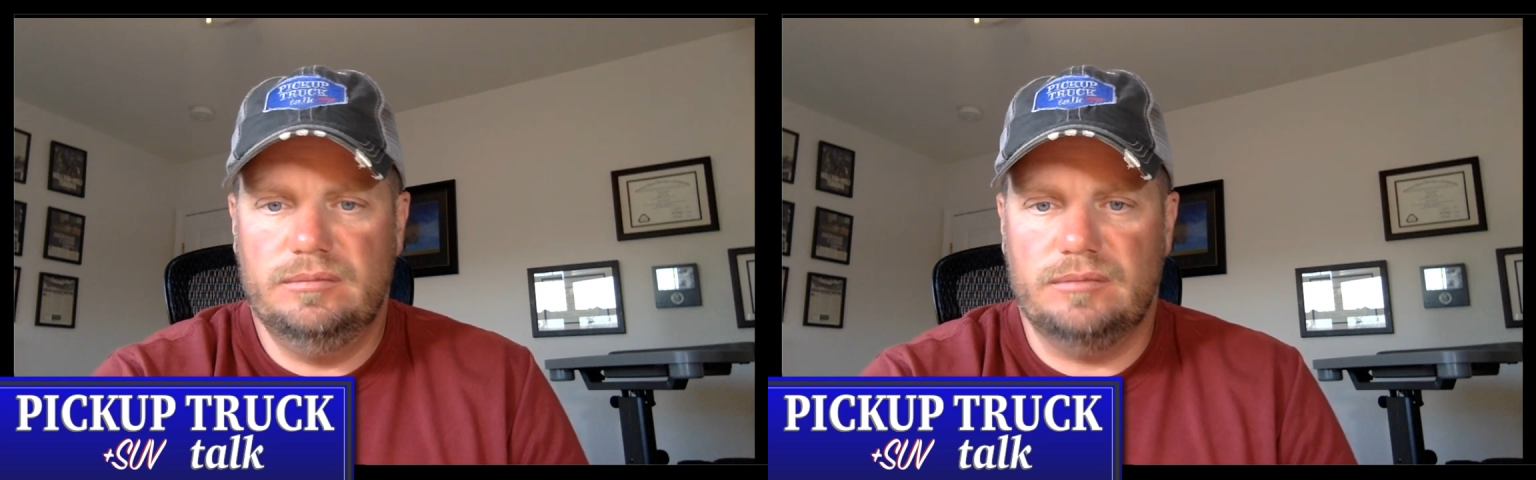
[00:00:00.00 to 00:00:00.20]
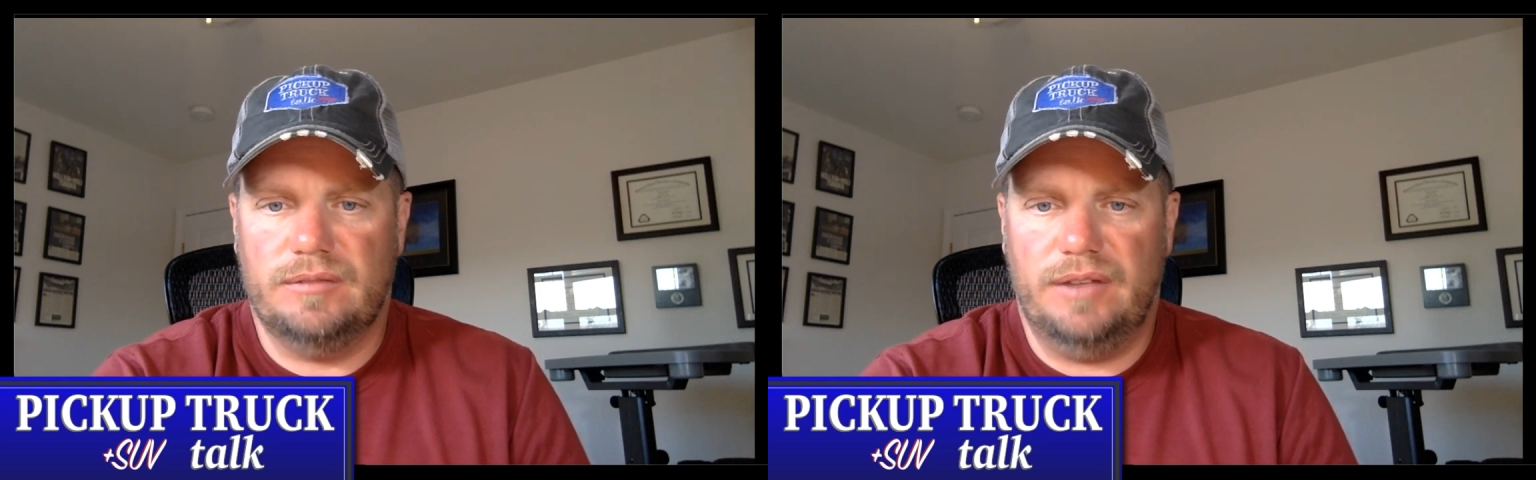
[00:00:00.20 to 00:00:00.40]

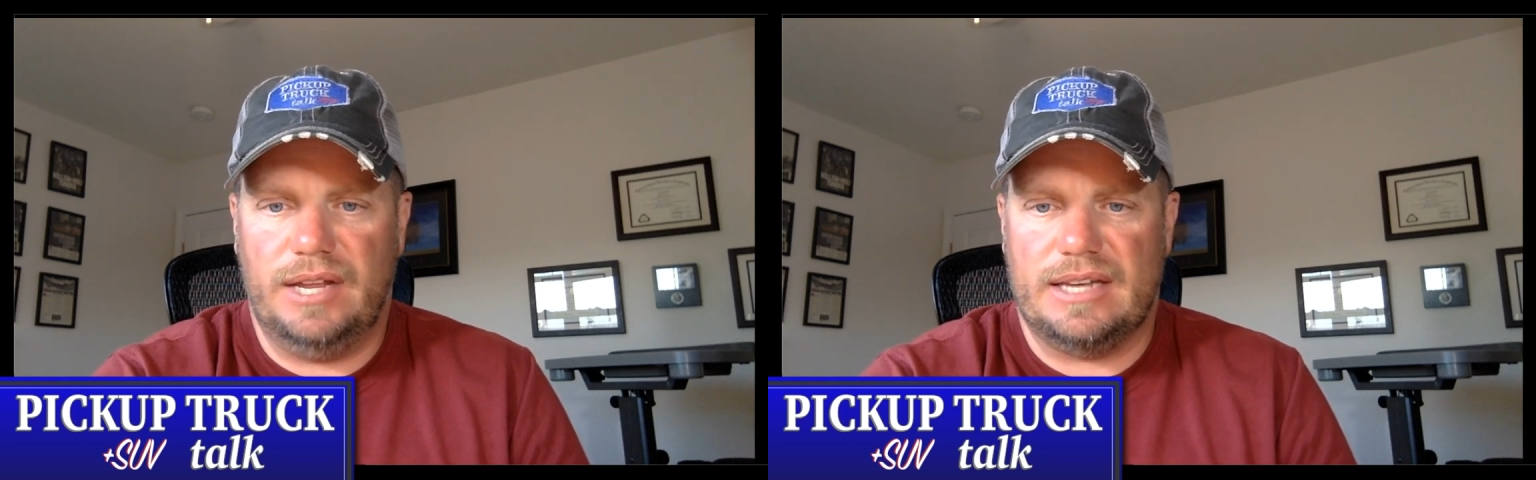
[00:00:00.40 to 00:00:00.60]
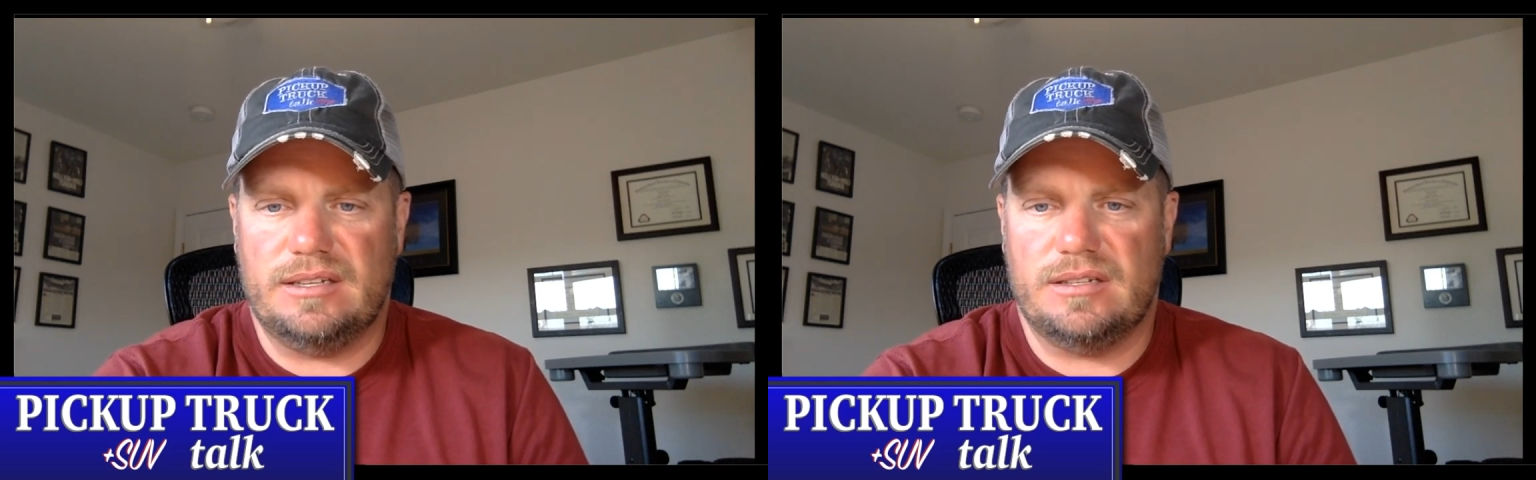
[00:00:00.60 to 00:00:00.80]
Phil
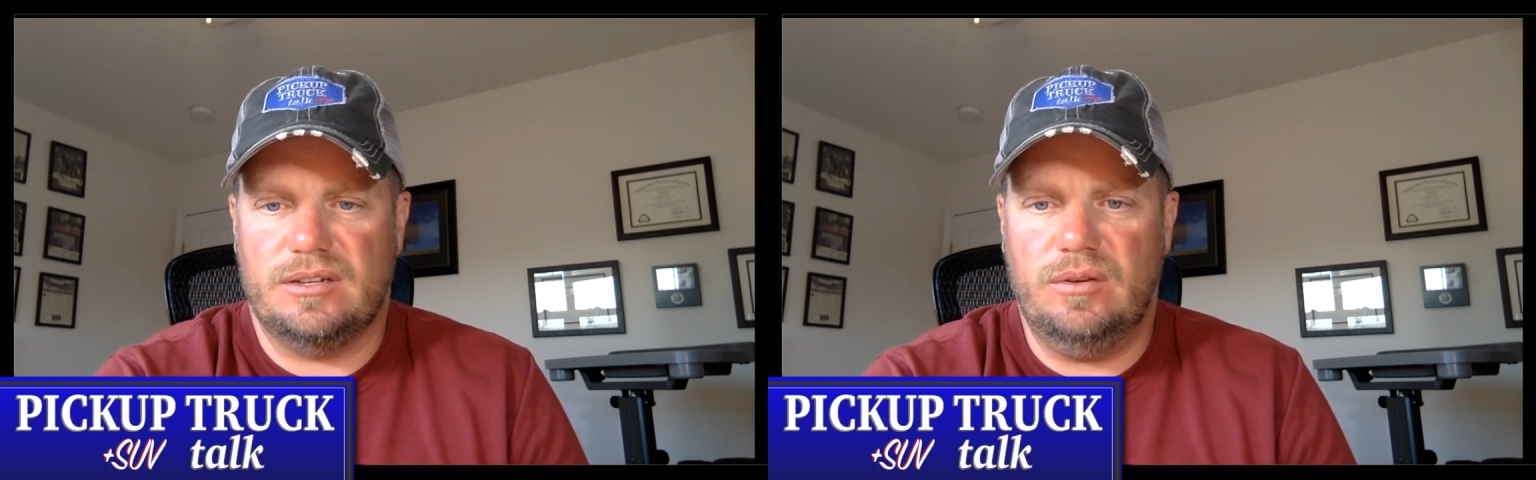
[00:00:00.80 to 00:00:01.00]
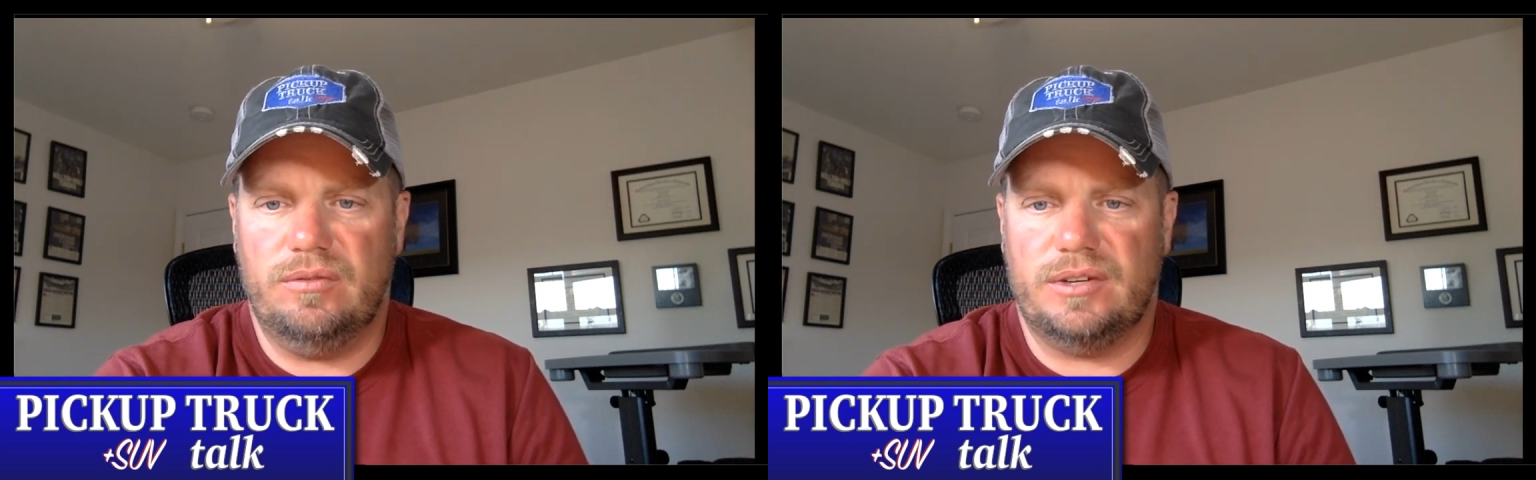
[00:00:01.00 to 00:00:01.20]
asks, does the
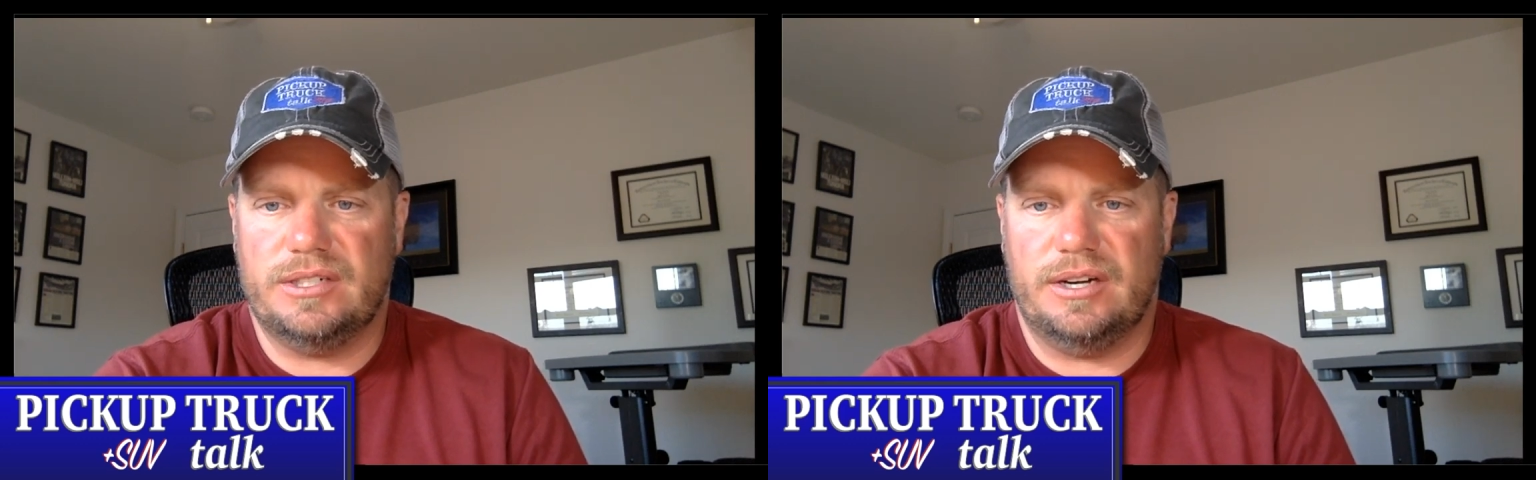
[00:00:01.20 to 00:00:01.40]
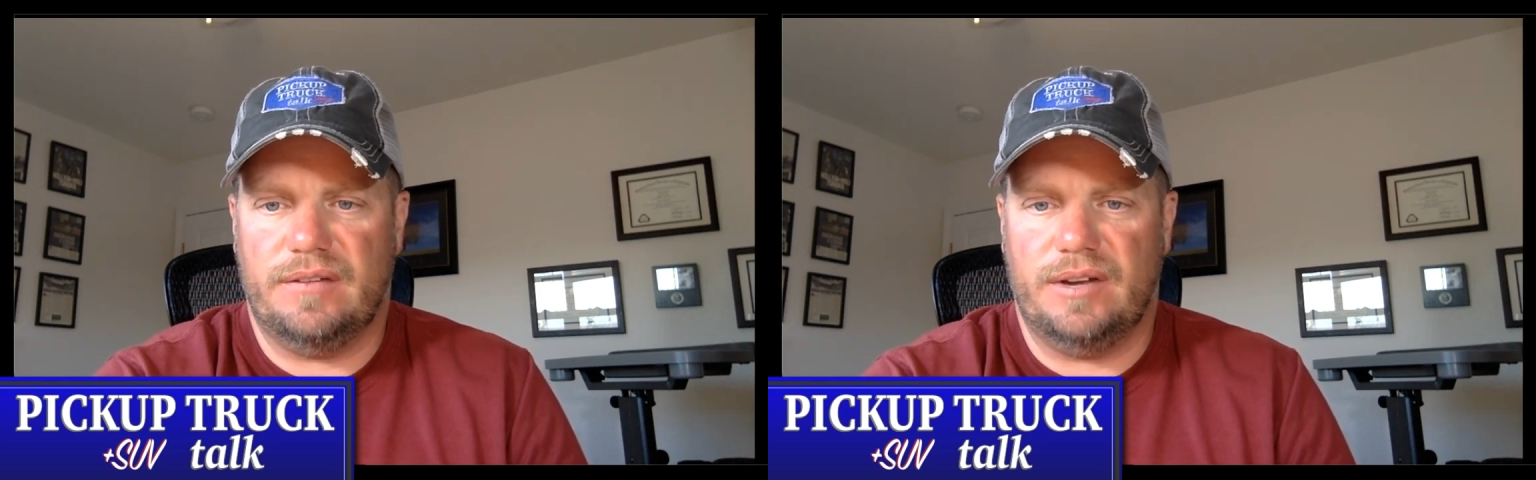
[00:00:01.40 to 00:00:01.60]
new
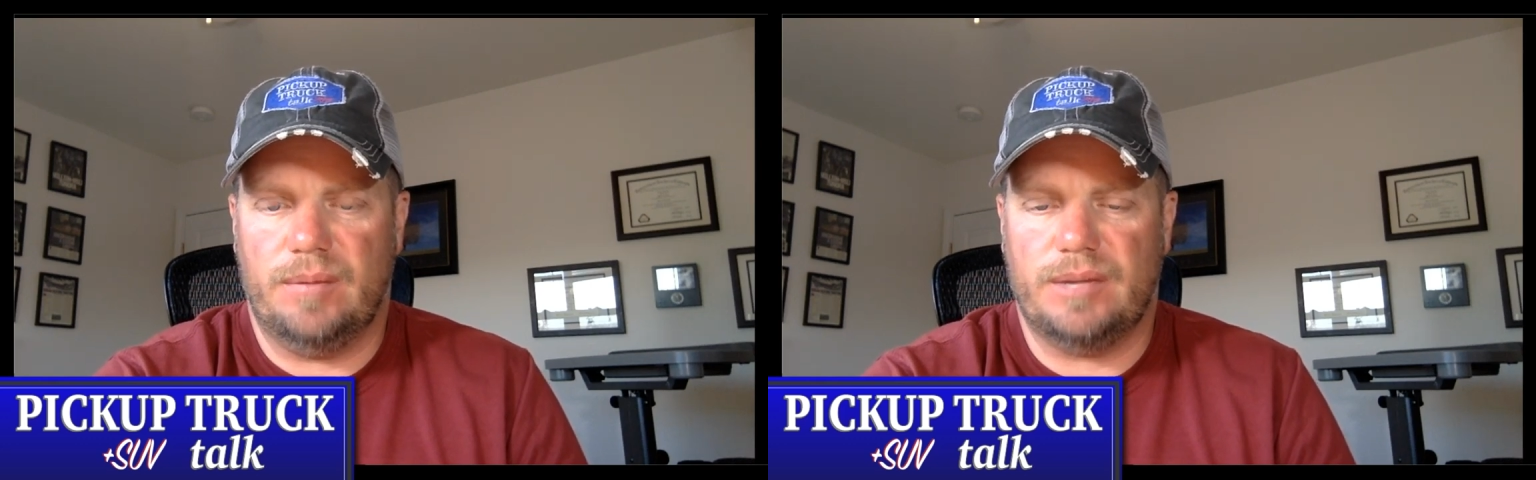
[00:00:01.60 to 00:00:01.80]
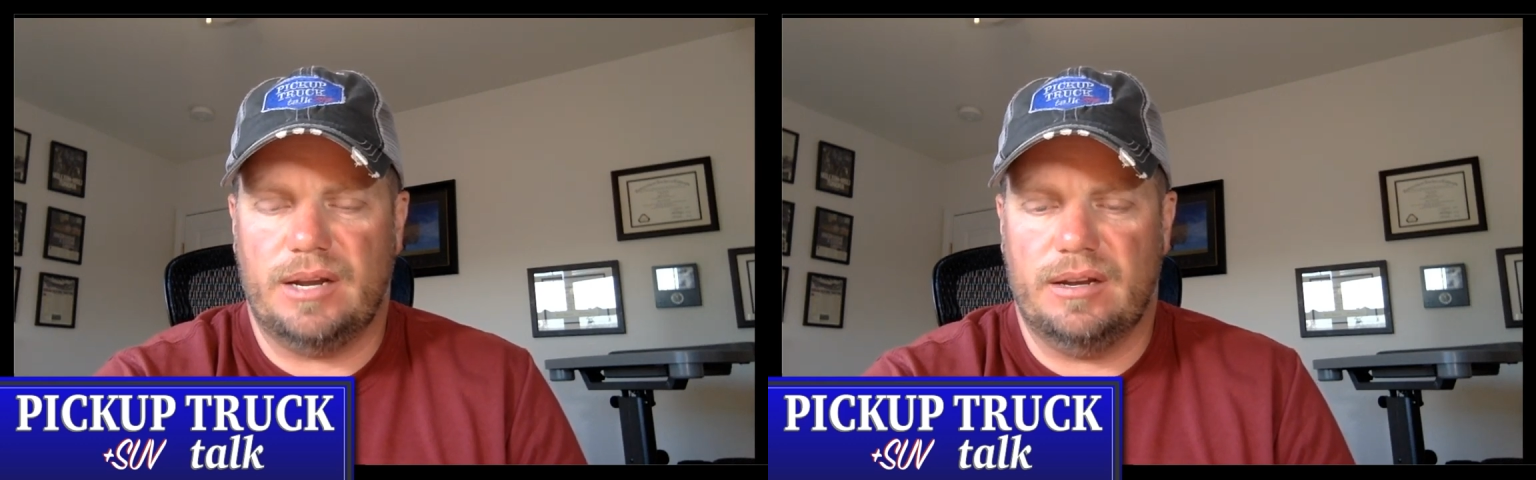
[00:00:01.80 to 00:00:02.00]
Frontier have an
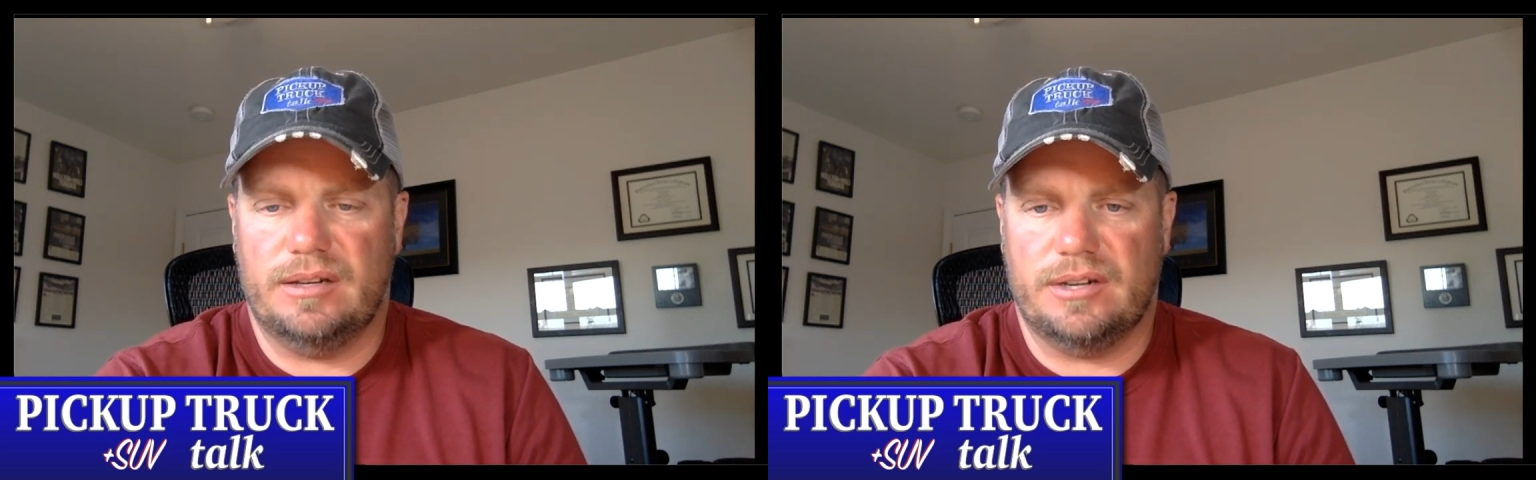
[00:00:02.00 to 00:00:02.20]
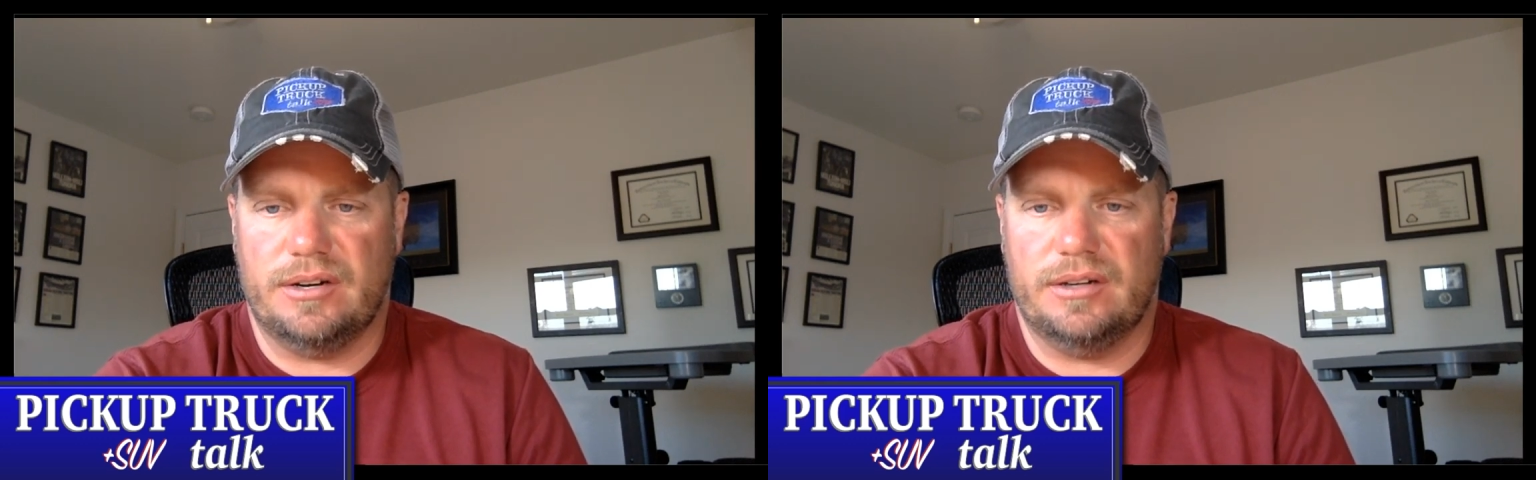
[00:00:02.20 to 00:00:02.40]
updated
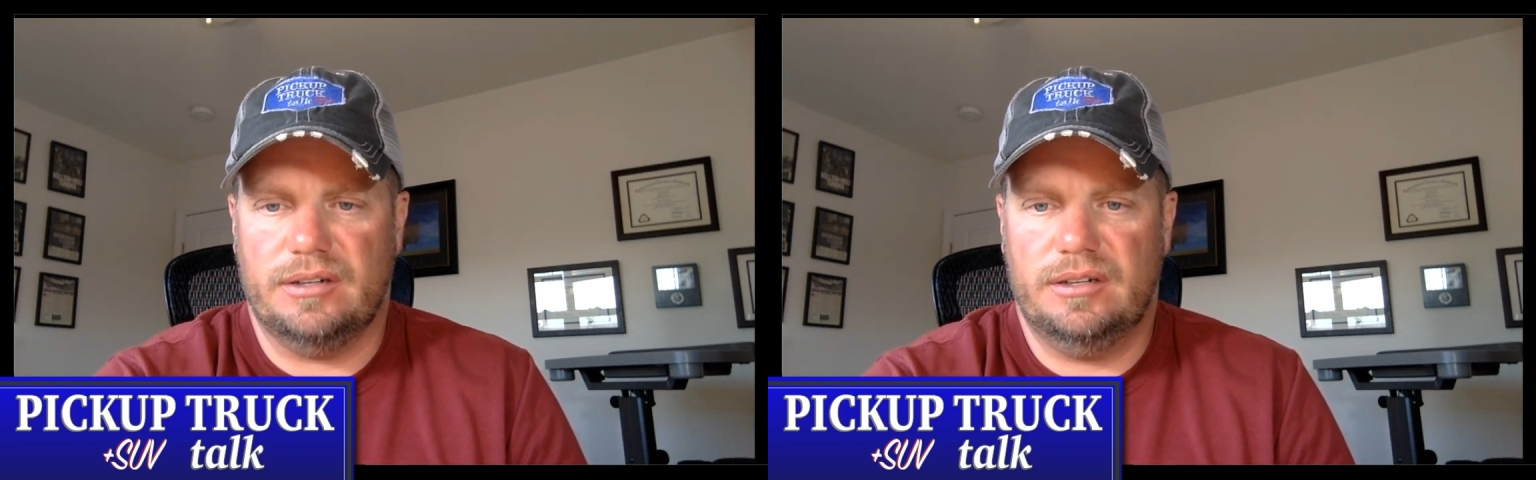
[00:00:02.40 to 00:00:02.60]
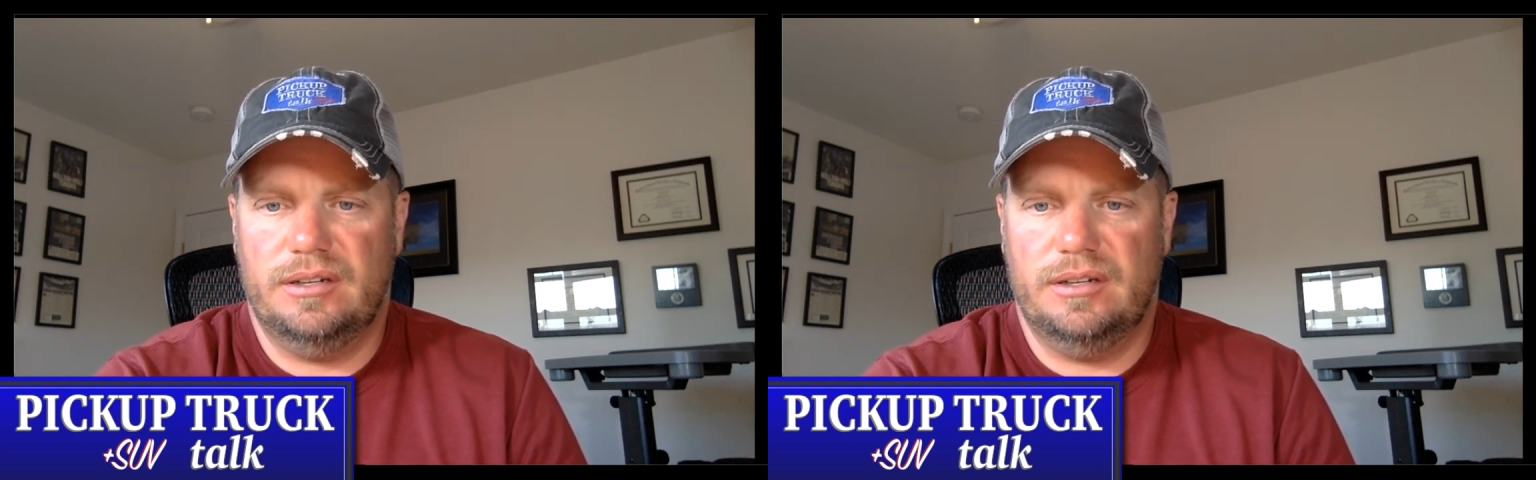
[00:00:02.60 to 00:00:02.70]
interior?